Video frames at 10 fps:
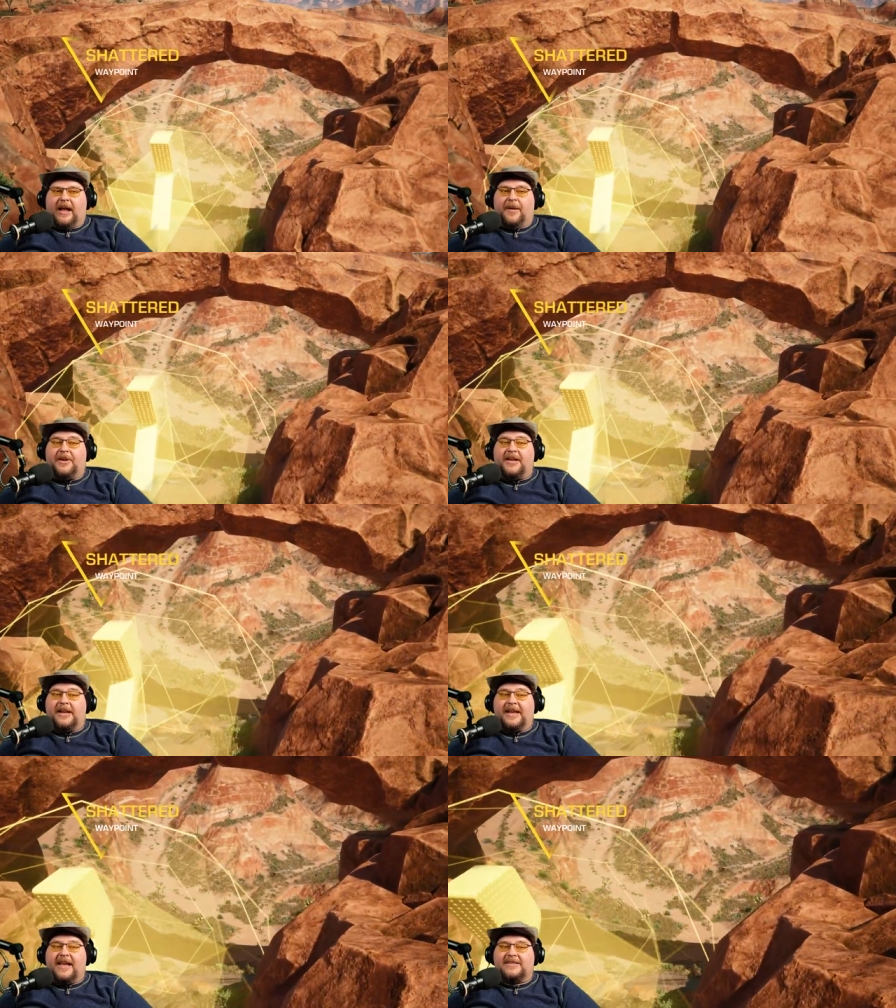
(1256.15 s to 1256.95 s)
I'm
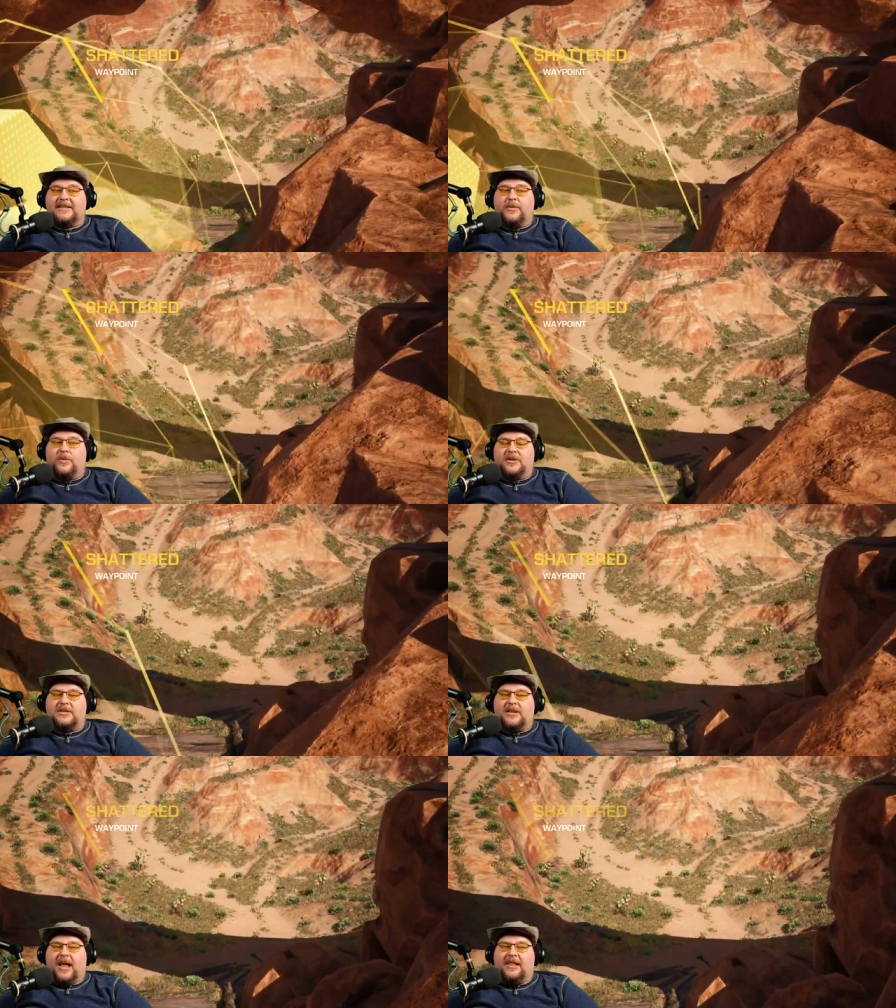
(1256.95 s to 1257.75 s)
gonna guess that it
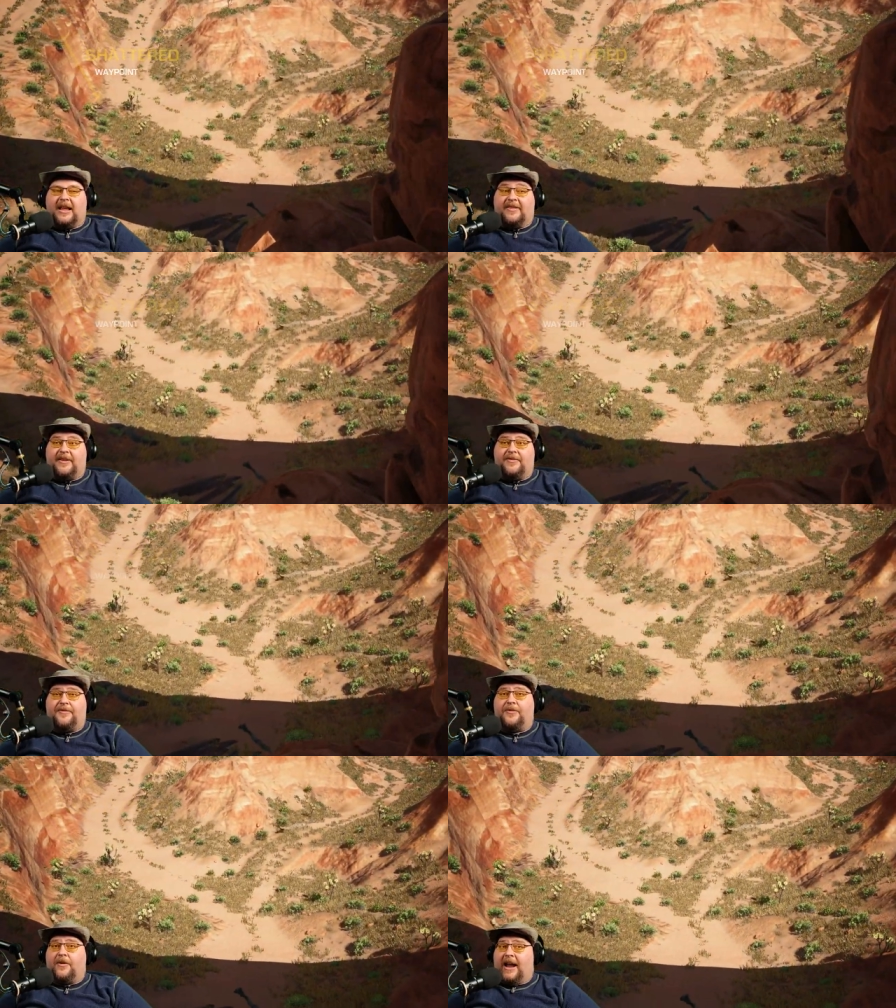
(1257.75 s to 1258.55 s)
works a lot like the
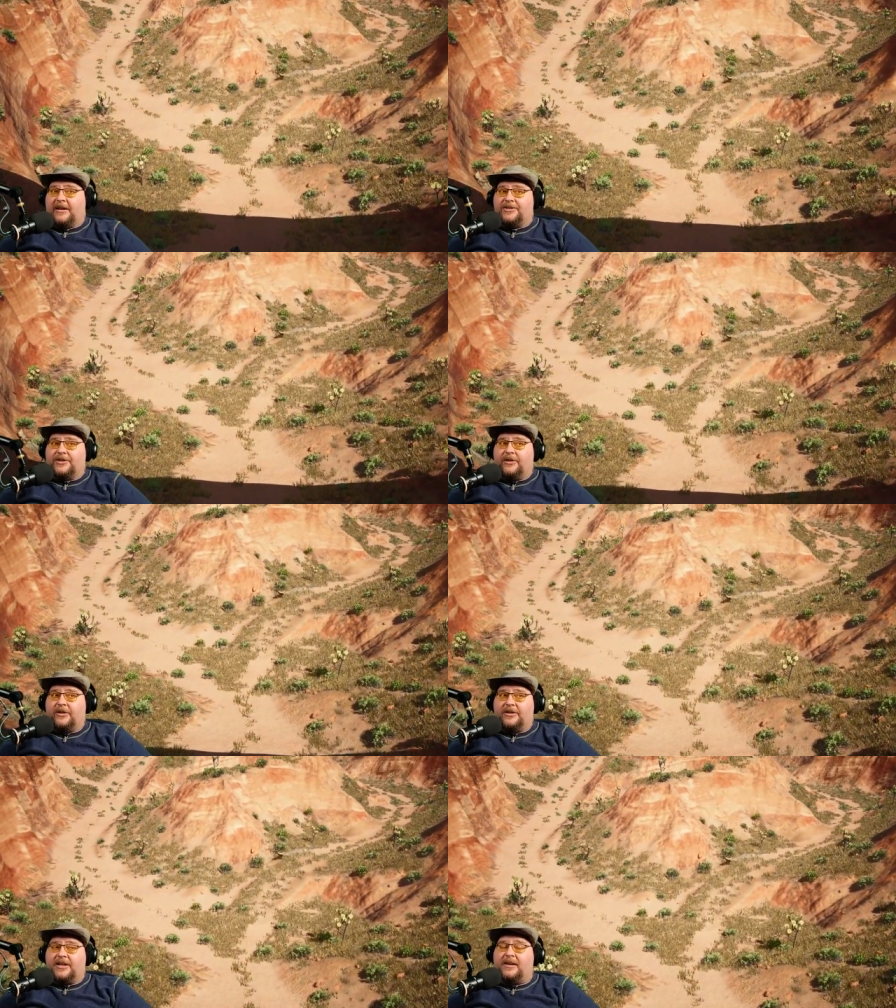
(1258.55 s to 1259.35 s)

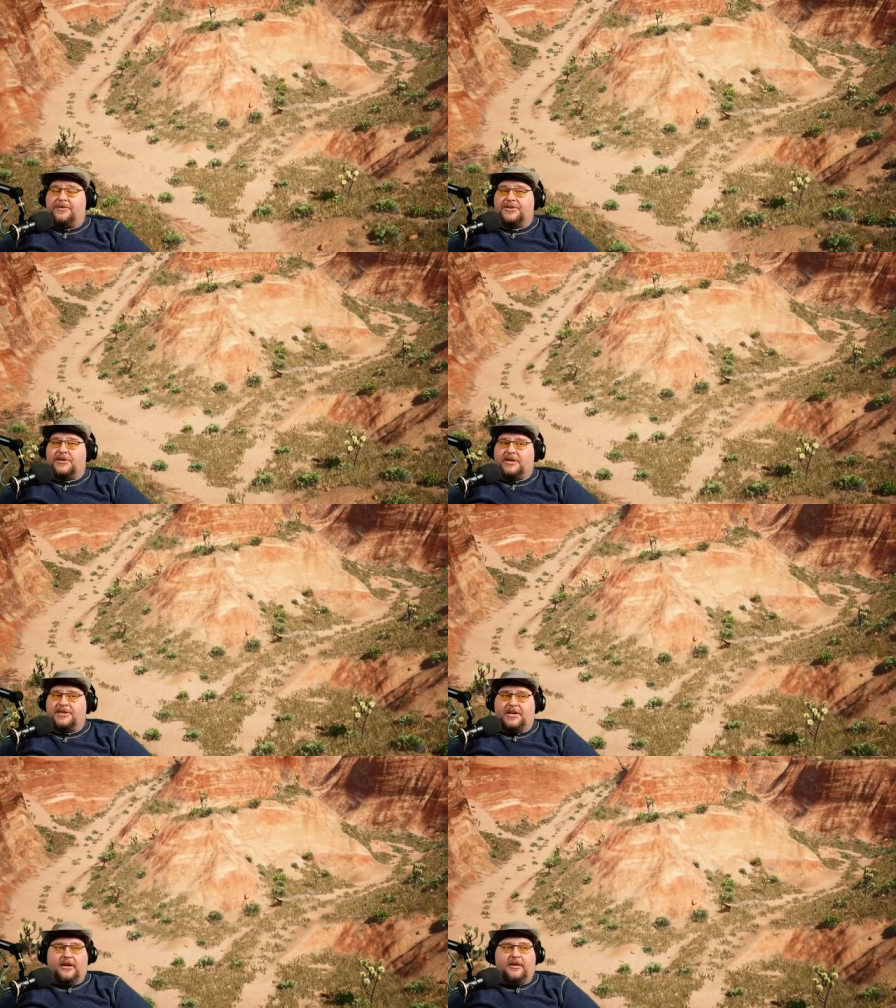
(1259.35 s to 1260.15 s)
Fractured Time
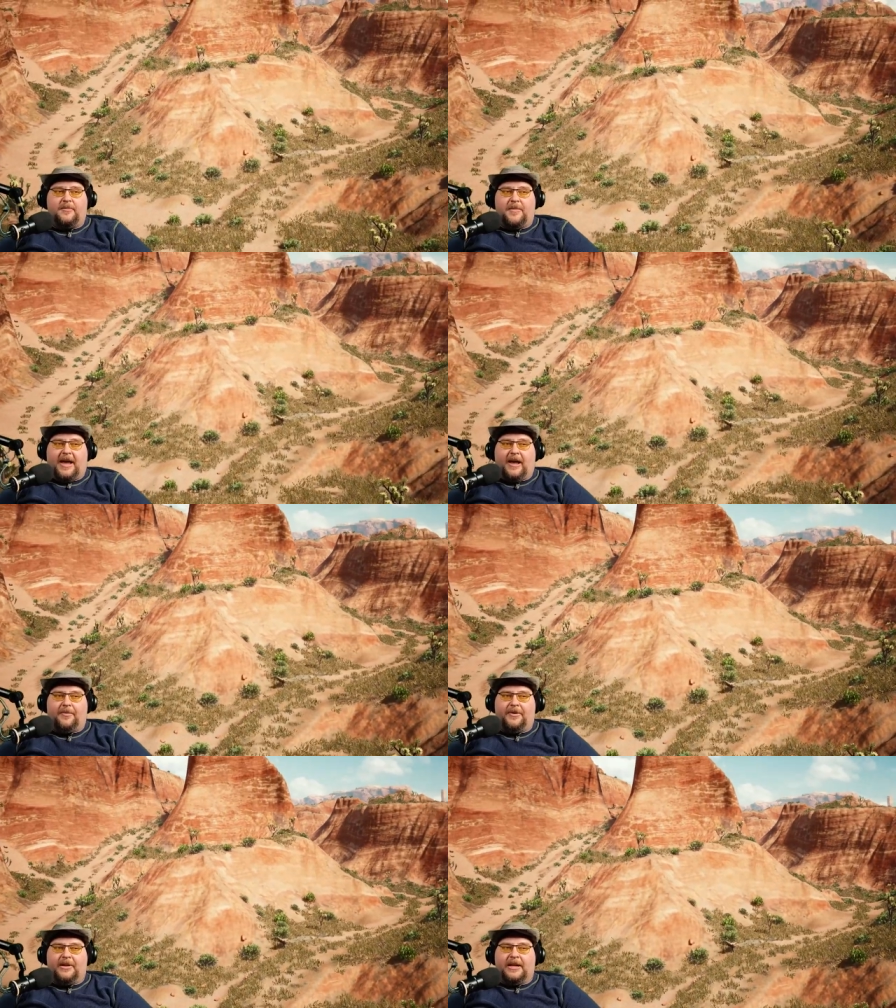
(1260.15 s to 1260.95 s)
Destruction
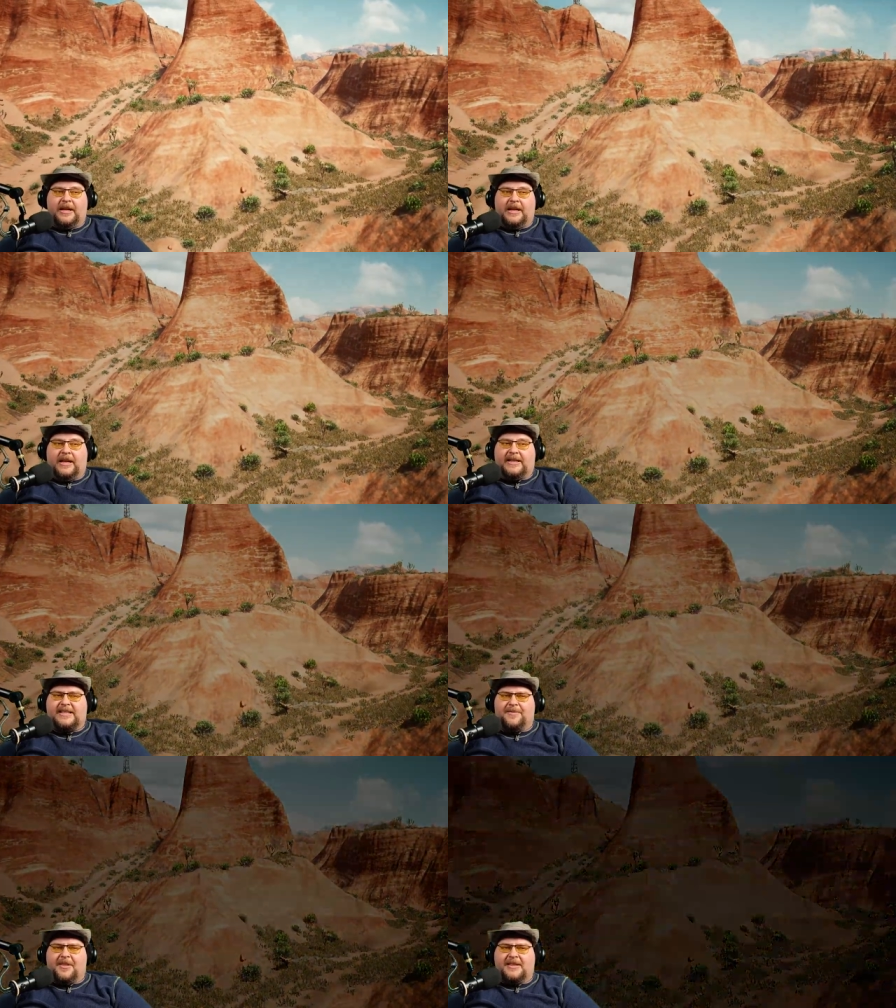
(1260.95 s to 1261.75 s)
map,
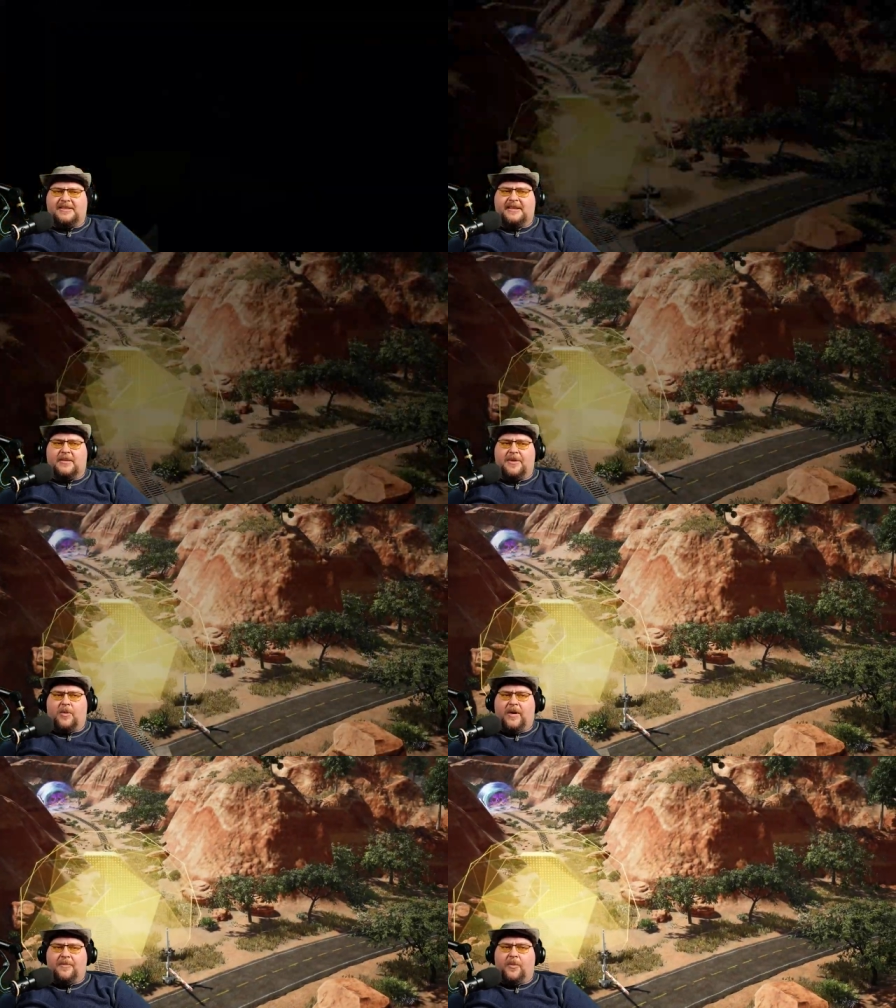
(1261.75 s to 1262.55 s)
except that this is gonna be
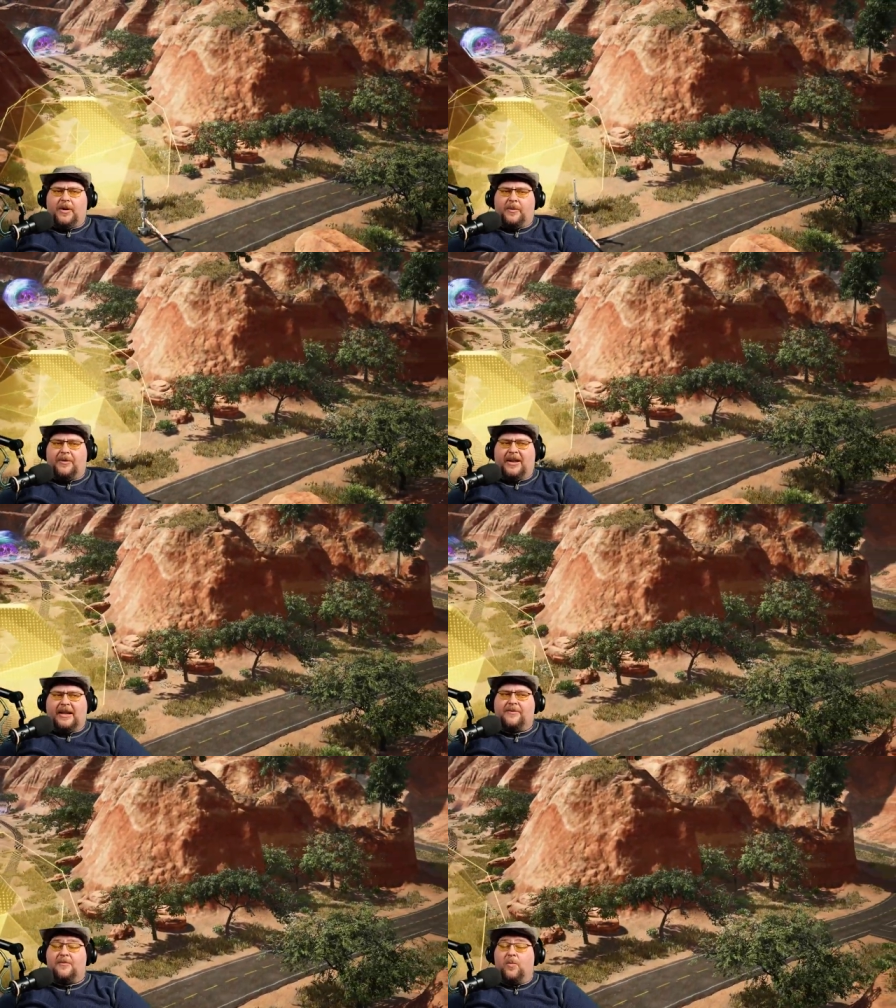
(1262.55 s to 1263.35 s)
a waypoint where we gotta
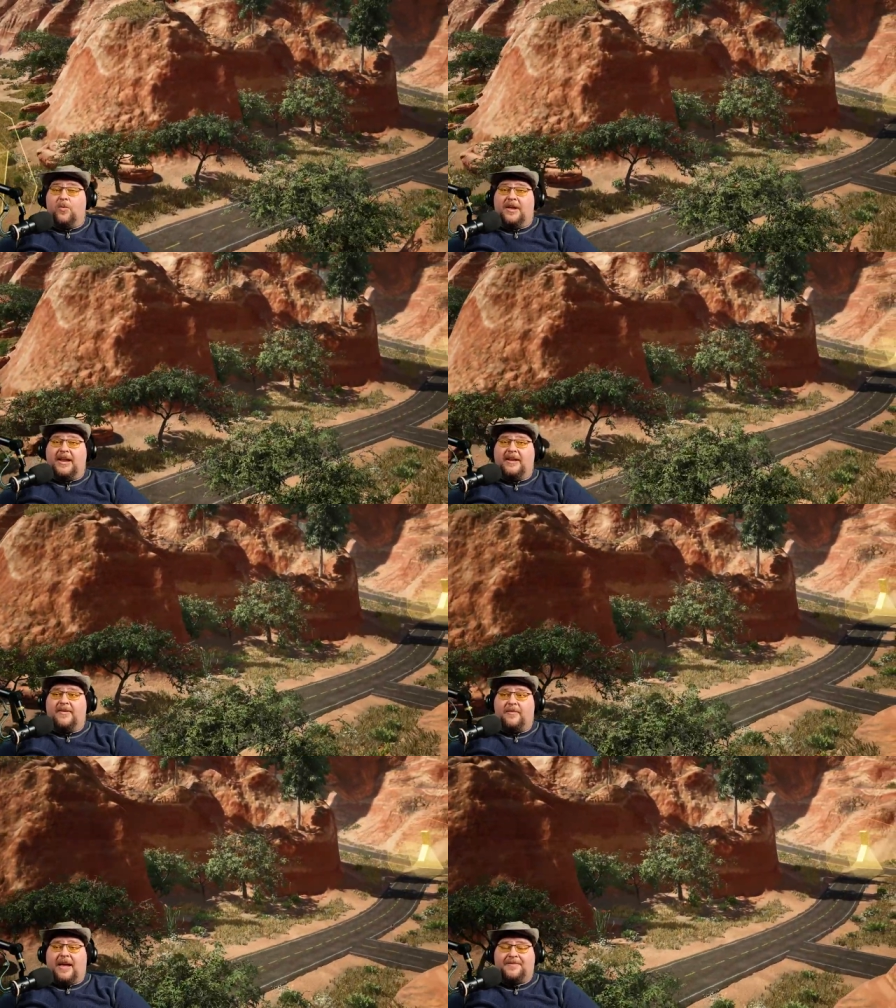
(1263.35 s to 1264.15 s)
get from one end
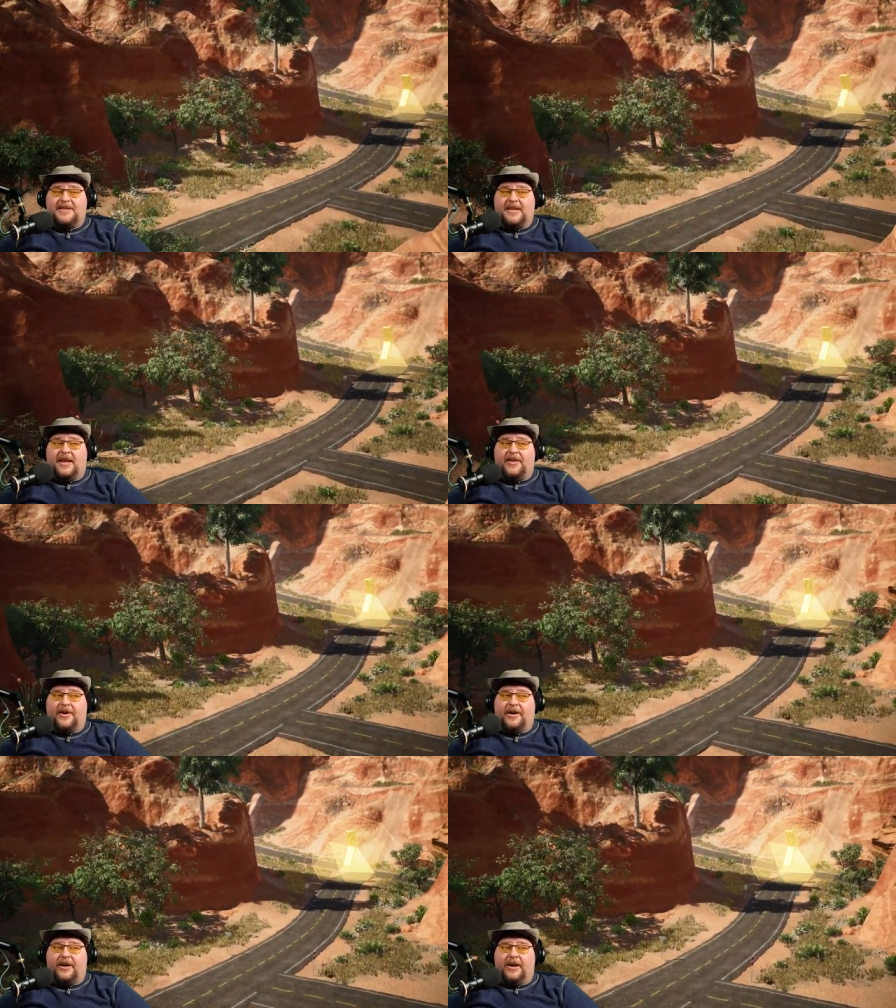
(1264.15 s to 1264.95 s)
of the map to the other.